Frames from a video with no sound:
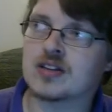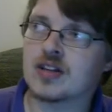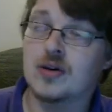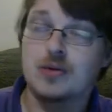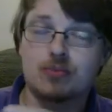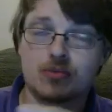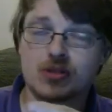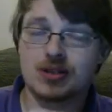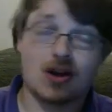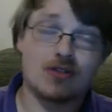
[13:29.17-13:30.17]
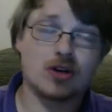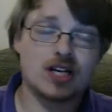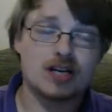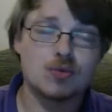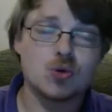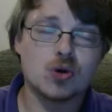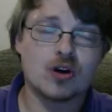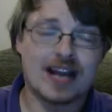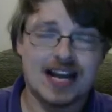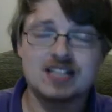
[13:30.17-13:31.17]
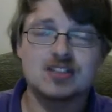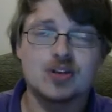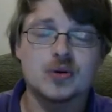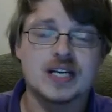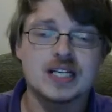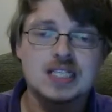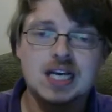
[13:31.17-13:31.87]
though ironically Moorcock hates Tolkien,